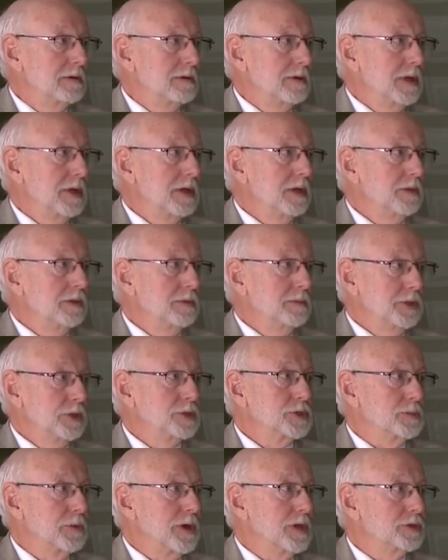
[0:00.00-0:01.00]
the bill
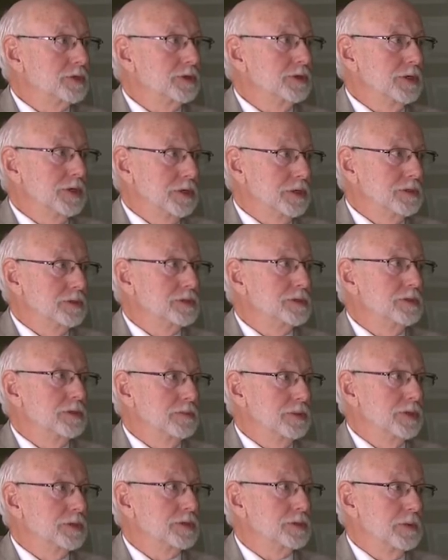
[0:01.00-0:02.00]
sponsor is the
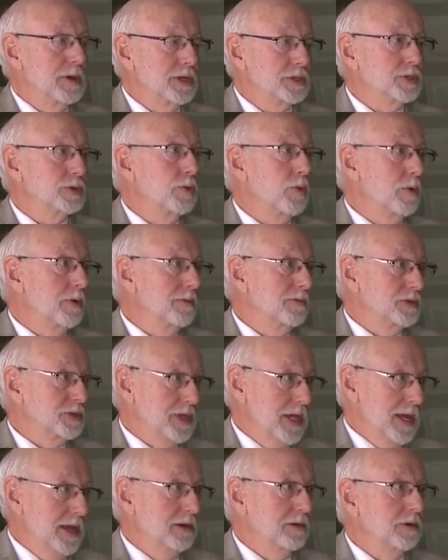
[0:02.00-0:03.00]
bill sponsor, or if it's
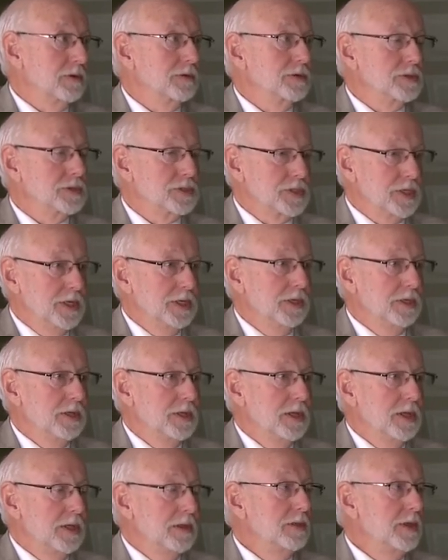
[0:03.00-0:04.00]
a handler in the Senate,
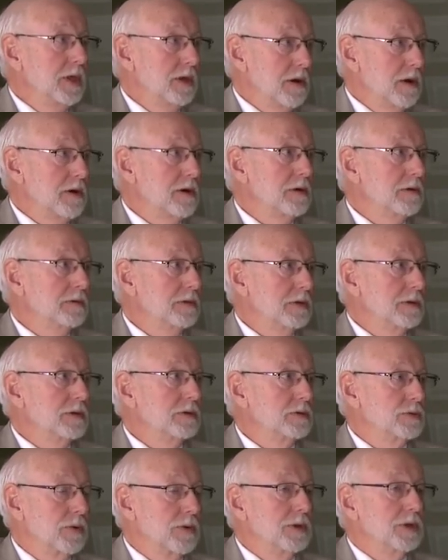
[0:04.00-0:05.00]
they are the
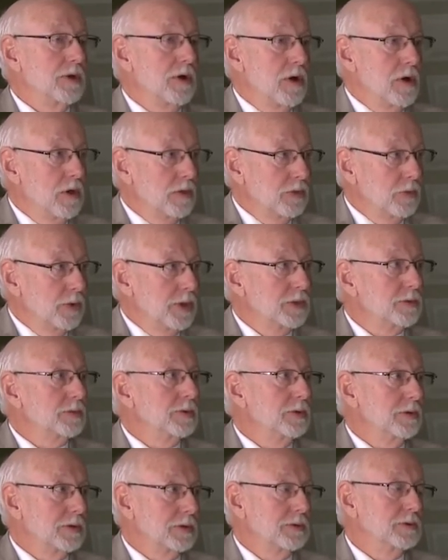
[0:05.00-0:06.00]
controlling all the way
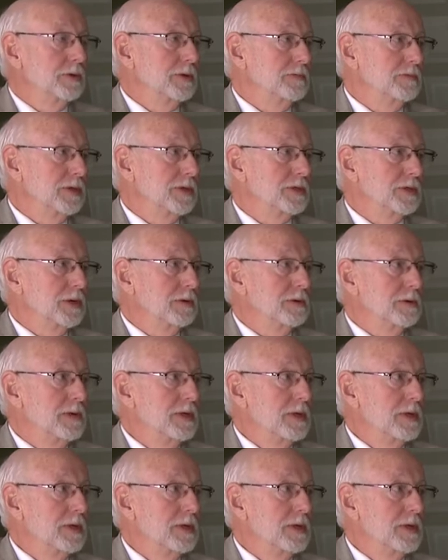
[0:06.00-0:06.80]
through, including veto.